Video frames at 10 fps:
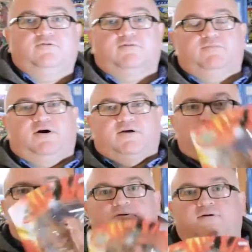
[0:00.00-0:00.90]
can buy
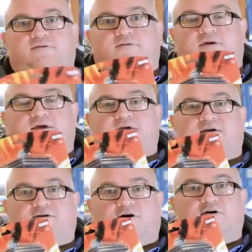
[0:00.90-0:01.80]
you a
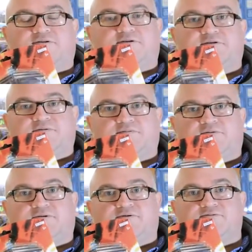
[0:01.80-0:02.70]
carded,
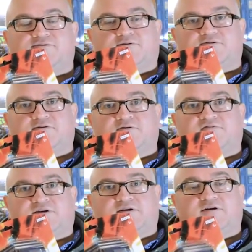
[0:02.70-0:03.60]
unused Doctor Who
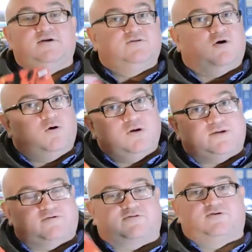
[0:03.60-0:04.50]
figure. Not all
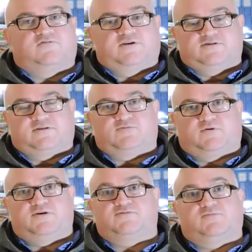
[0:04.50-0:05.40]
our Doctor Who figures are this
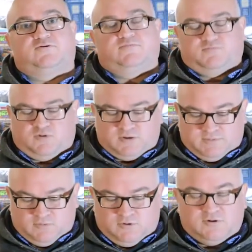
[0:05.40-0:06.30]
price, some are quite a
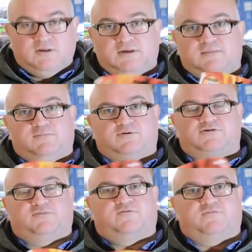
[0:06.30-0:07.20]
bit more, but
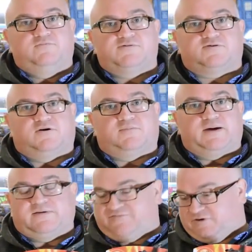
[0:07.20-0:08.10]
some of them start
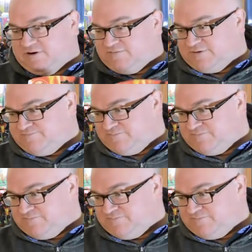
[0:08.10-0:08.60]
about a fiver.